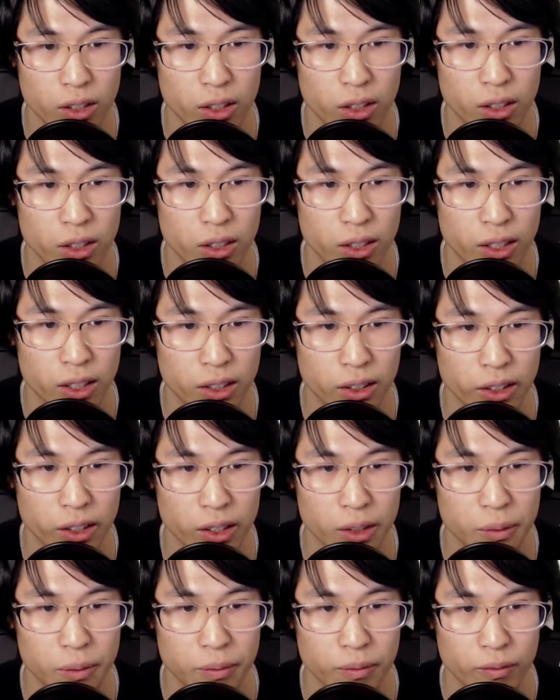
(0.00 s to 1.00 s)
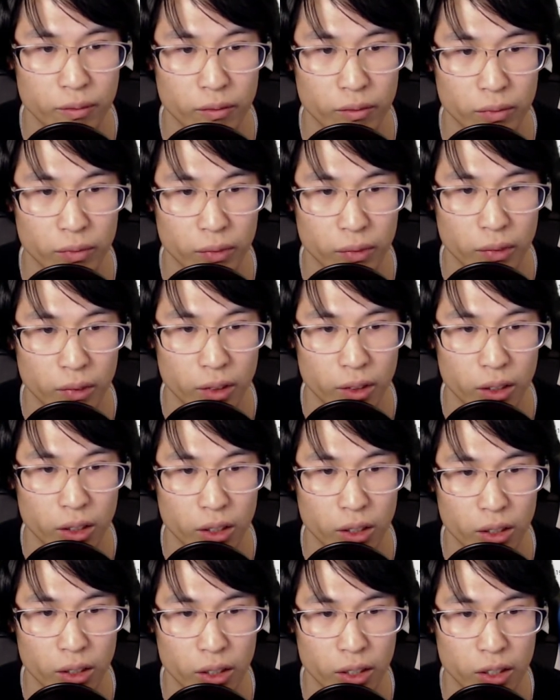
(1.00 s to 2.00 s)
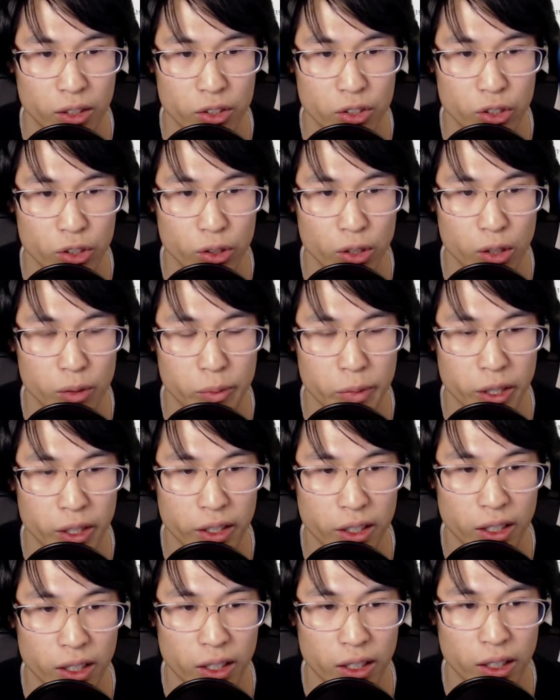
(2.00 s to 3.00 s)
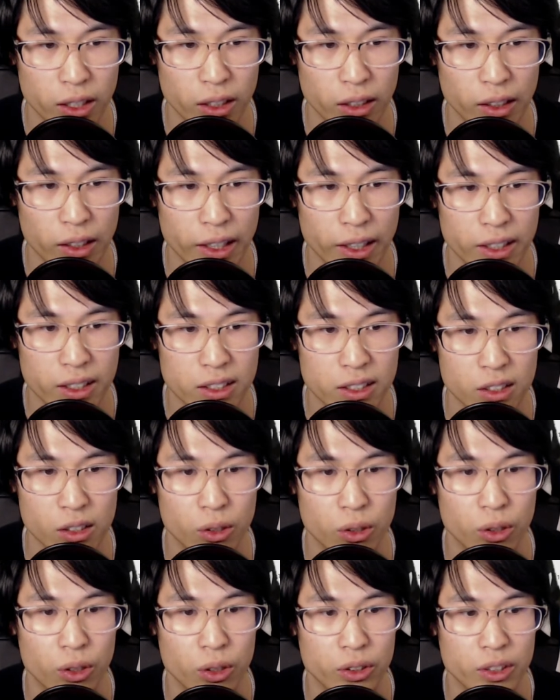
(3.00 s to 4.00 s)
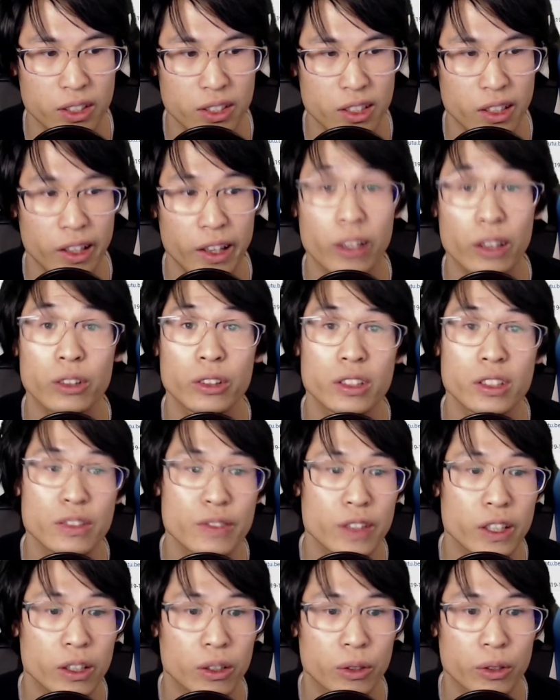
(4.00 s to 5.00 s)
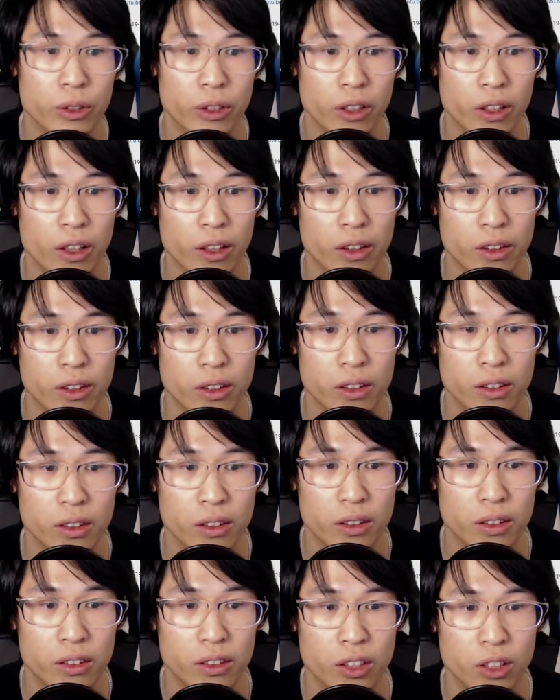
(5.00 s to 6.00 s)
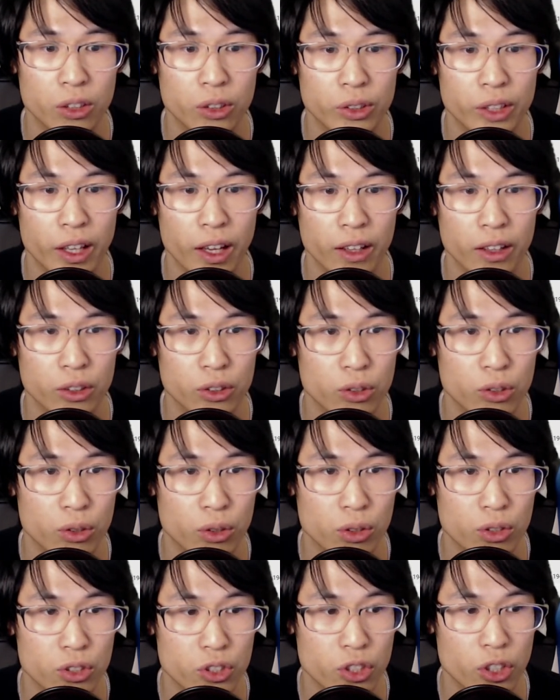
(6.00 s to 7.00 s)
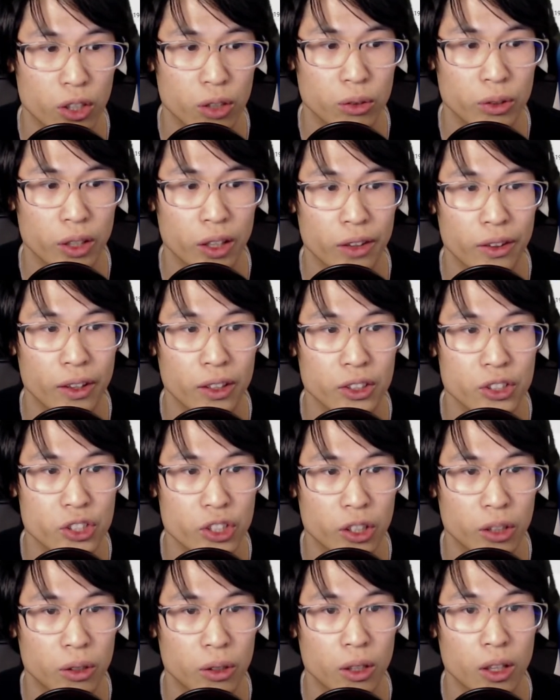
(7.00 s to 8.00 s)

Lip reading: hit there. And show how many likes or dislike on this video. You can toggle that to shown and not show.